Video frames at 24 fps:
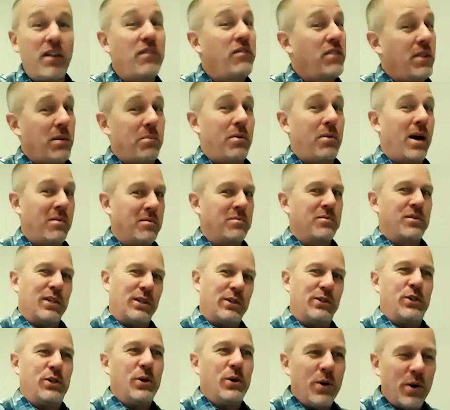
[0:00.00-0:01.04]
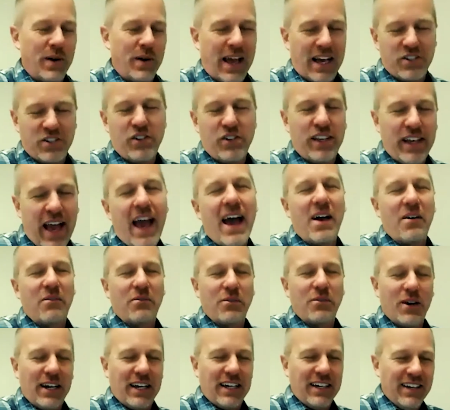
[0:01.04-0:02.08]
even the problems that you don't actually have,
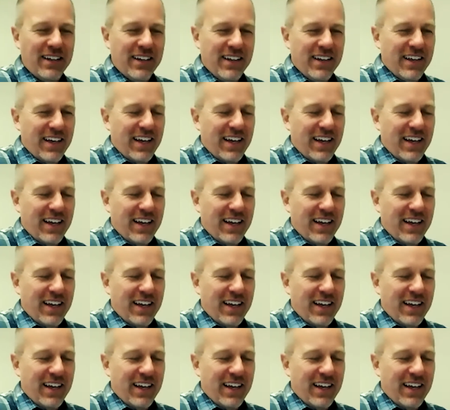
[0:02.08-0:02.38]
right?